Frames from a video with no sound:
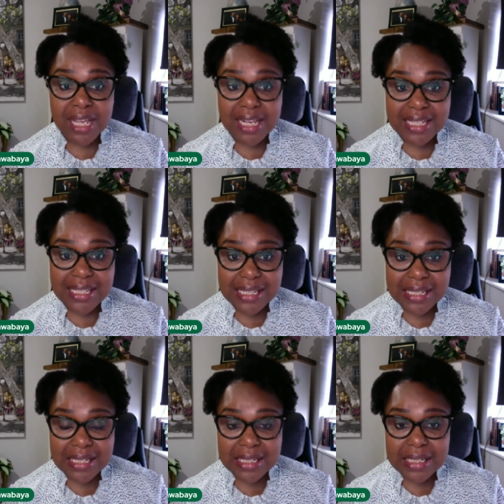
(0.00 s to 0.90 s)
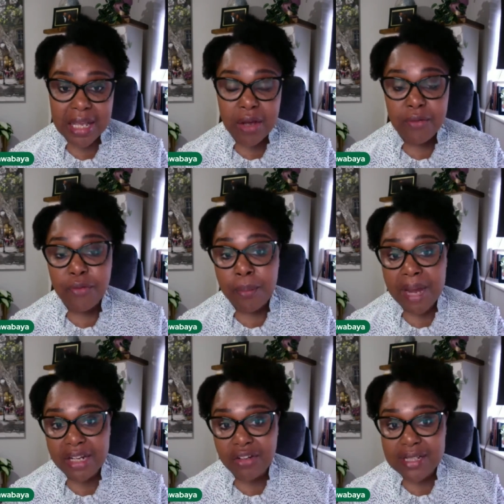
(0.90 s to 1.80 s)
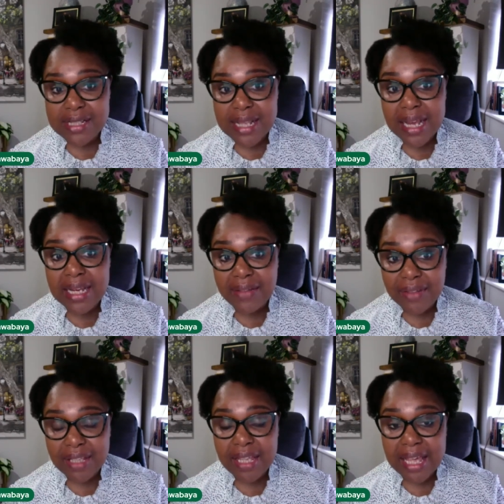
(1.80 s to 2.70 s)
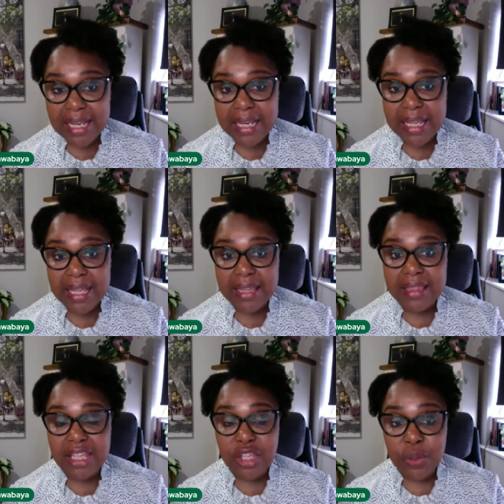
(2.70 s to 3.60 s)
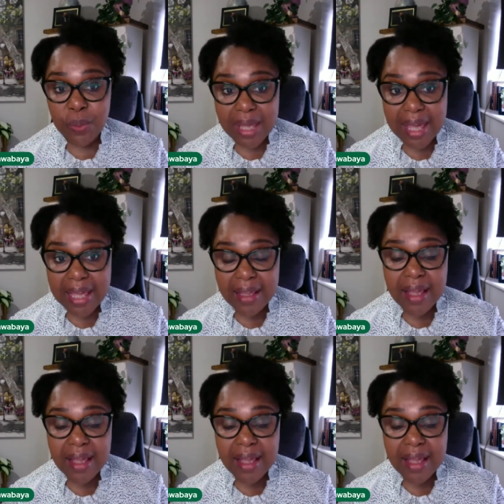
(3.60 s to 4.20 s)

and assistance for migrants living in the UK